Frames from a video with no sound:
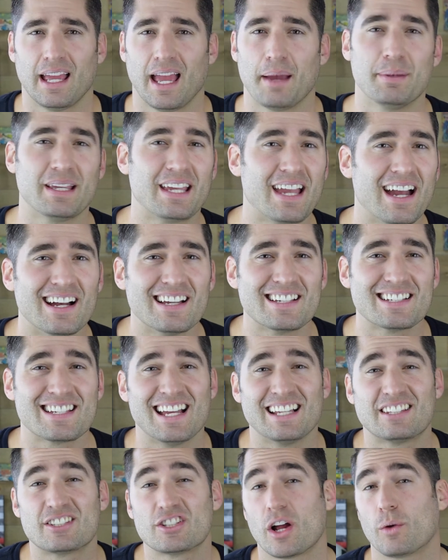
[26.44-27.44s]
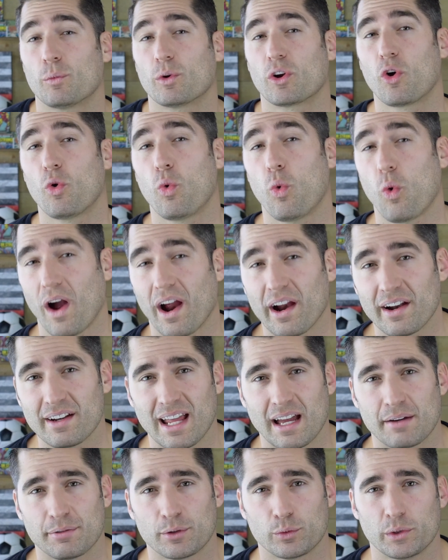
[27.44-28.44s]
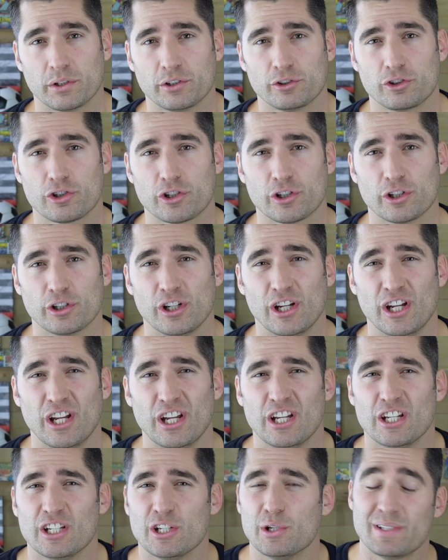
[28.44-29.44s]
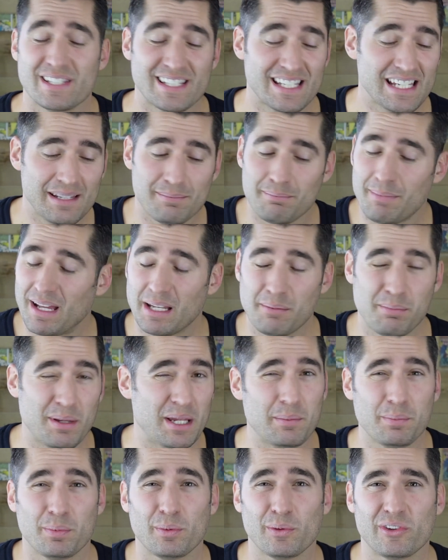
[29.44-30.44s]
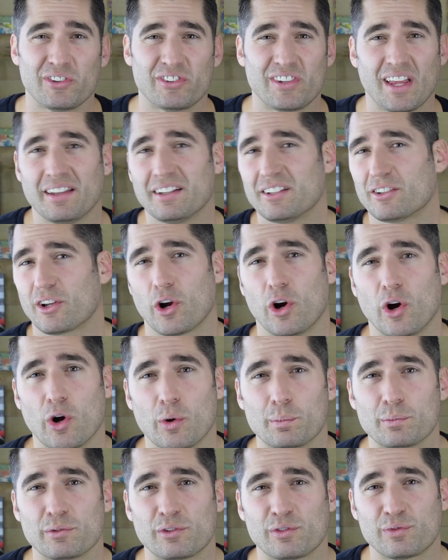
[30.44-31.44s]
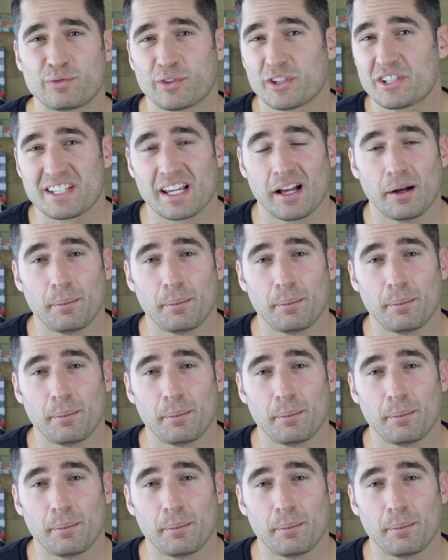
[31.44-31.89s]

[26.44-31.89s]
And because it's not required to have a realtor, you see many people selling their homes for sale